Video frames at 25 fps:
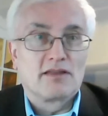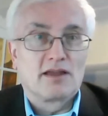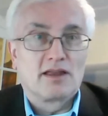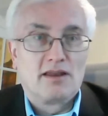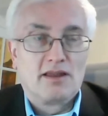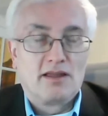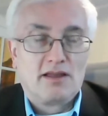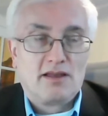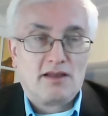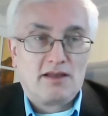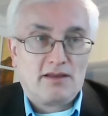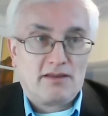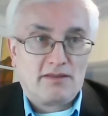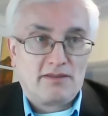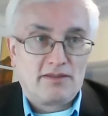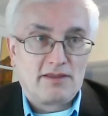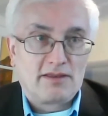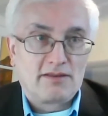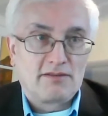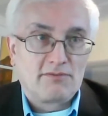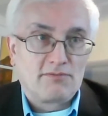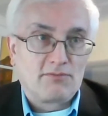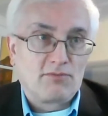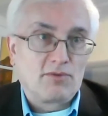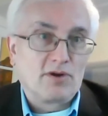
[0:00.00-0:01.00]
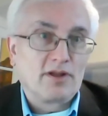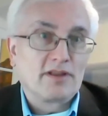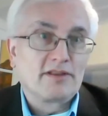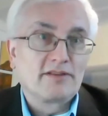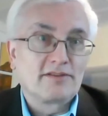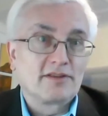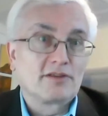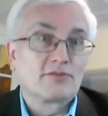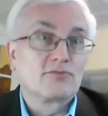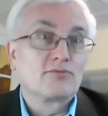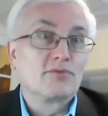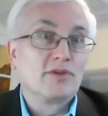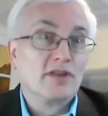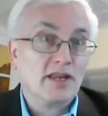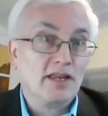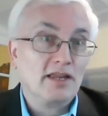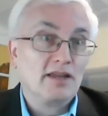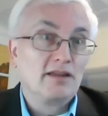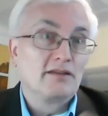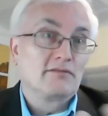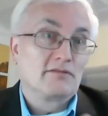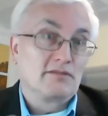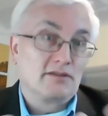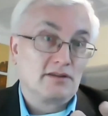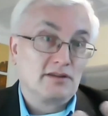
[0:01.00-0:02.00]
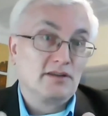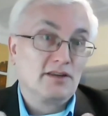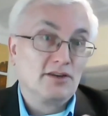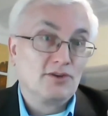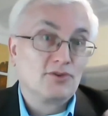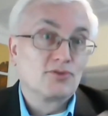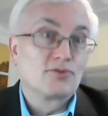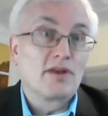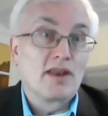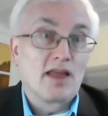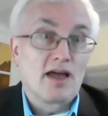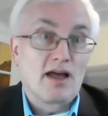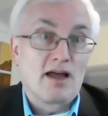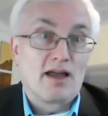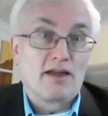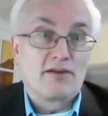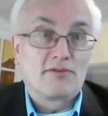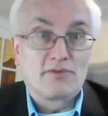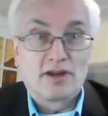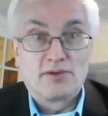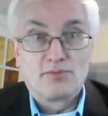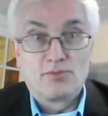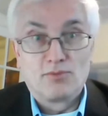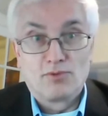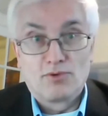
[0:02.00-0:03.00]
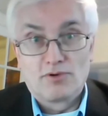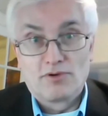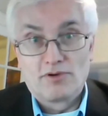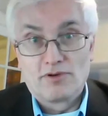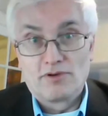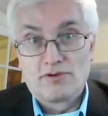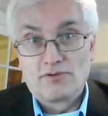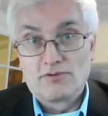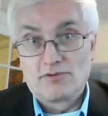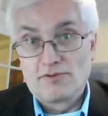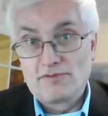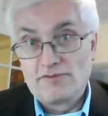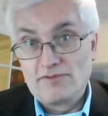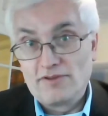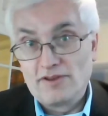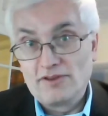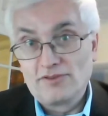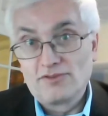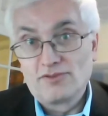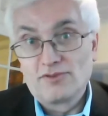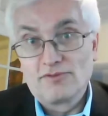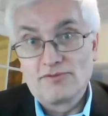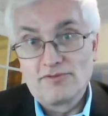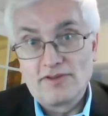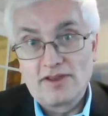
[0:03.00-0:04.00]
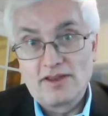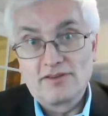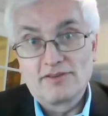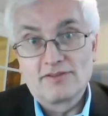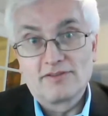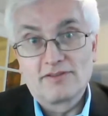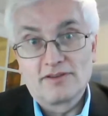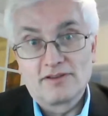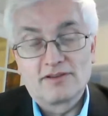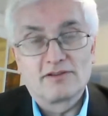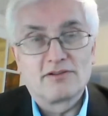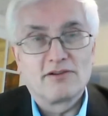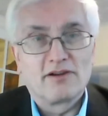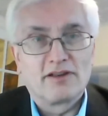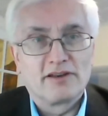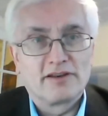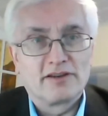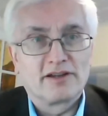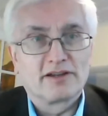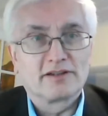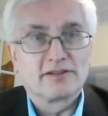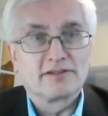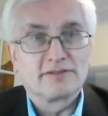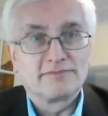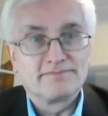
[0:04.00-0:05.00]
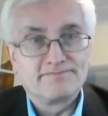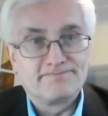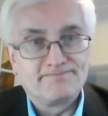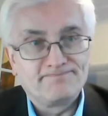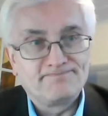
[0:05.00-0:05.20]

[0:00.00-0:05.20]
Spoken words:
and ones that really need to rely, right, more on face-to-face contact.